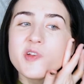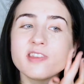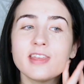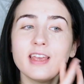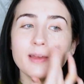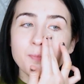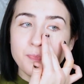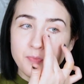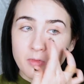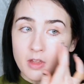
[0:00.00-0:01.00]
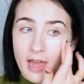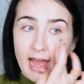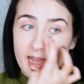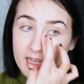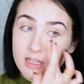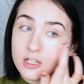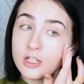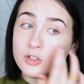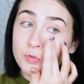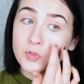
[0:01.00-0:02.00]
See, it
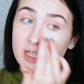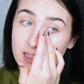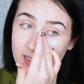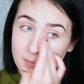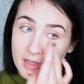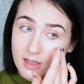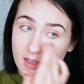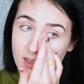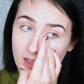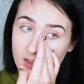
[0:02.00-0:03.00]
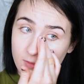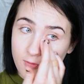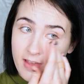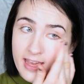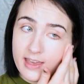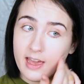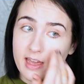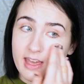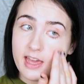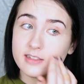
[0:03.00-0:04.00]
could really be fake,
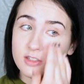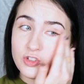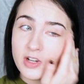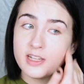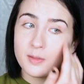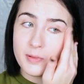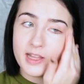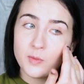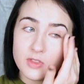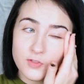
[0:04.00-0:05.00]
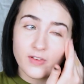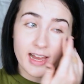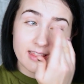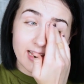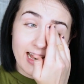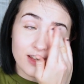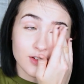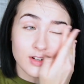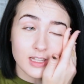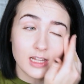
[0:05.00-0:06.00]
and Casey's trying to play with the fact that I
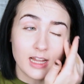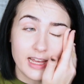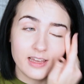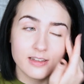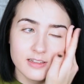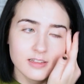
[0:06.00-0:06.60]
really like.